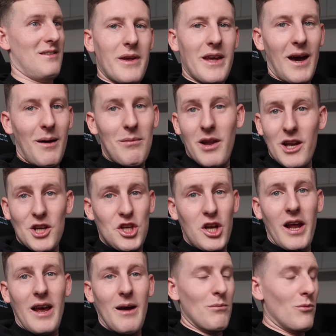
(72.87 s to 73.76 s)
But yeah,
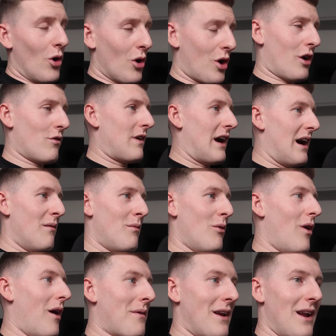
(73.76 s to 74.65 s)
literally, I'm not gonna
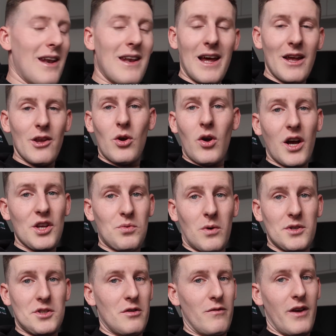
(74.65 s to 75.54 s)
ramble. I'm gonna let you guys
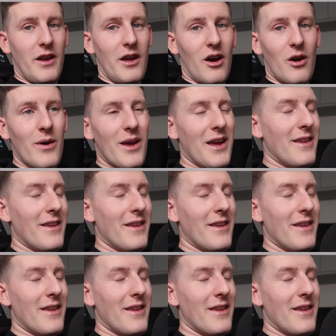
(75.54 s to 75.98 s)
watch the video.